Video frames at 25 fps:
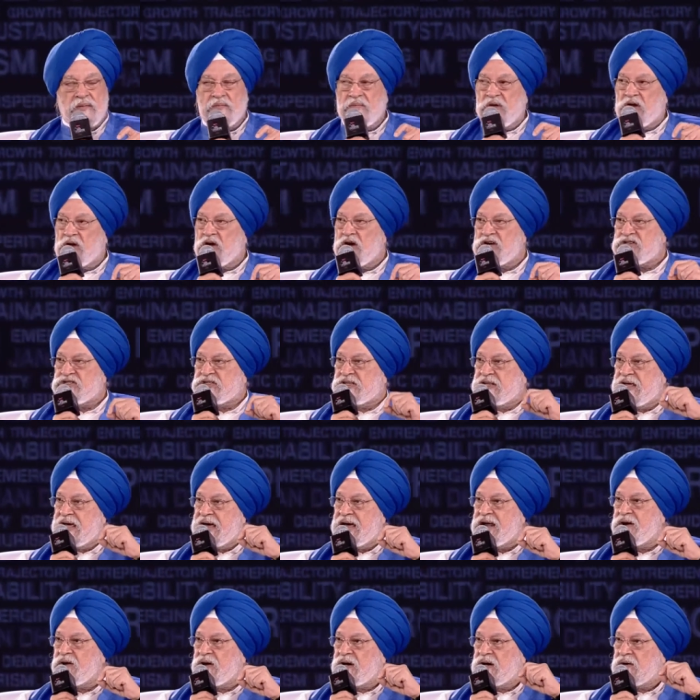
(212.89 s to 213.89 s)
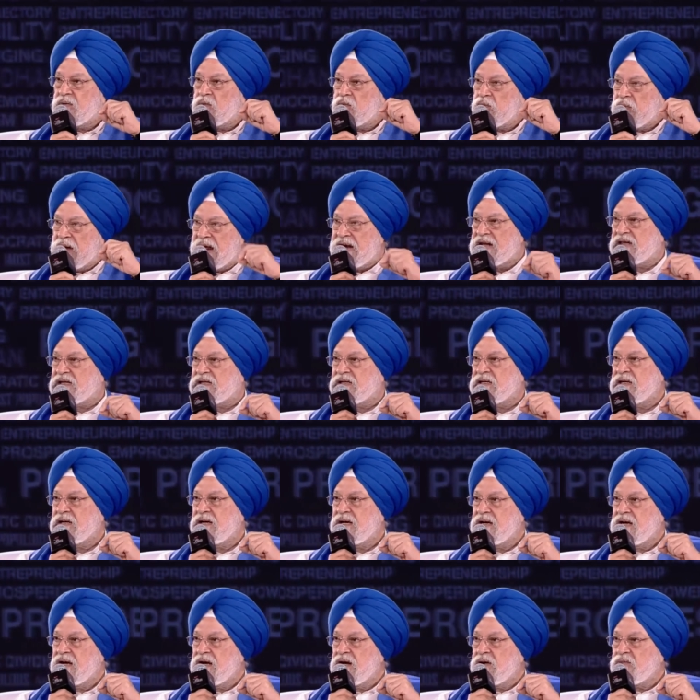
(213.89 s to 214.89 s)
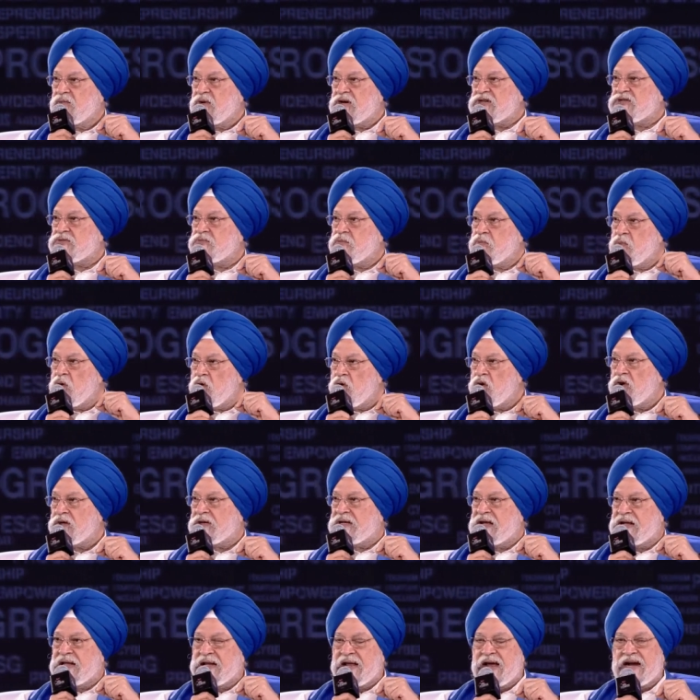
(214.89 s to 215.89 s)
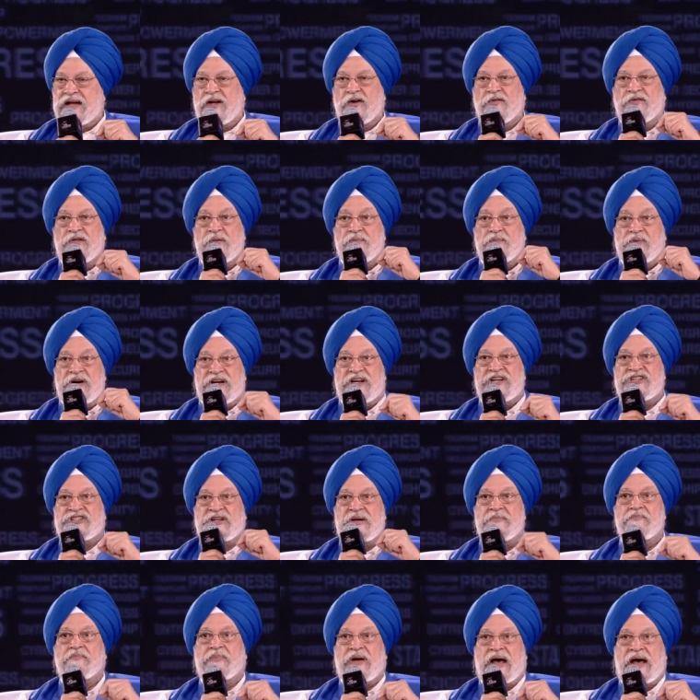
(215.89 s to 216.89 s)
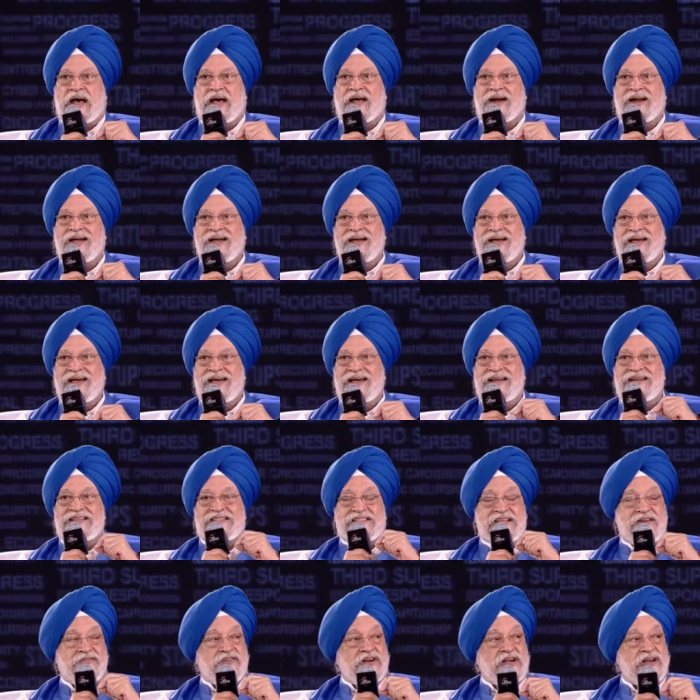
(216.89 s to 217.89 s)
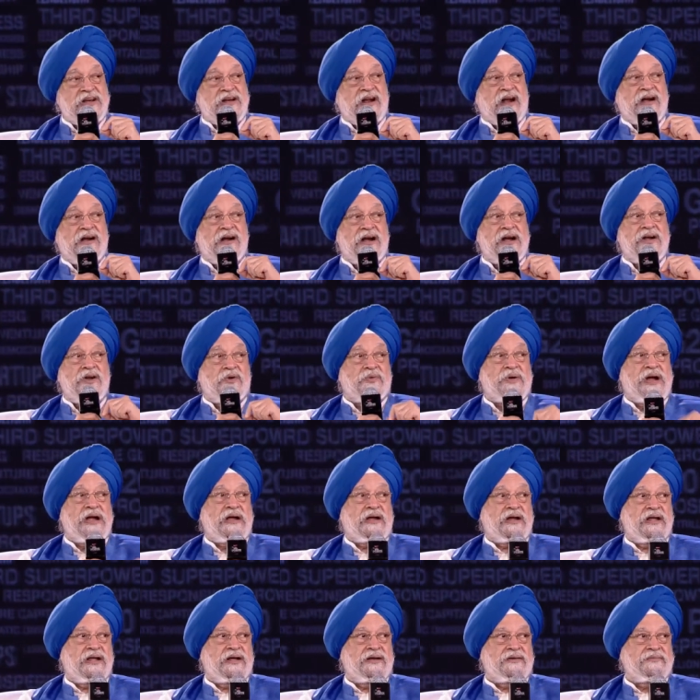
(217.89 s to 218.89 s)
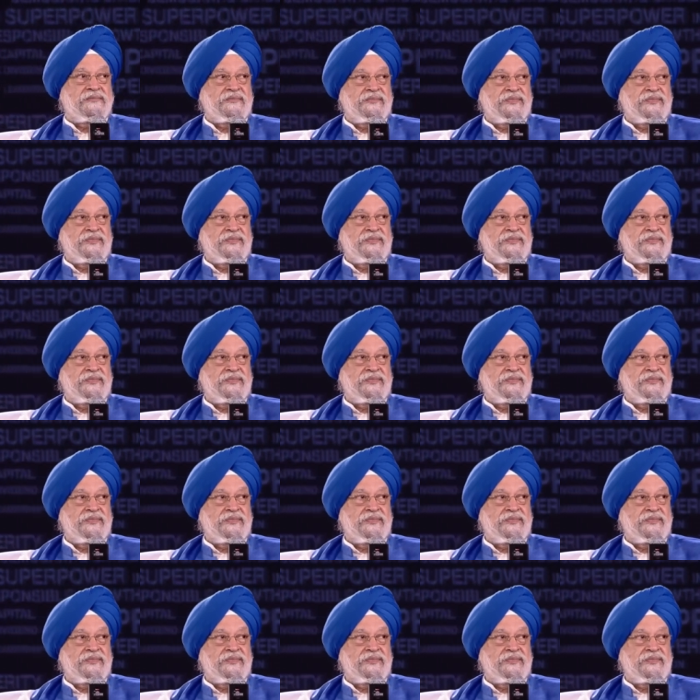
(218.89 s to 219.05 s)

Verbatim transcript: because their wealth was more than that of the British Empire in 1720.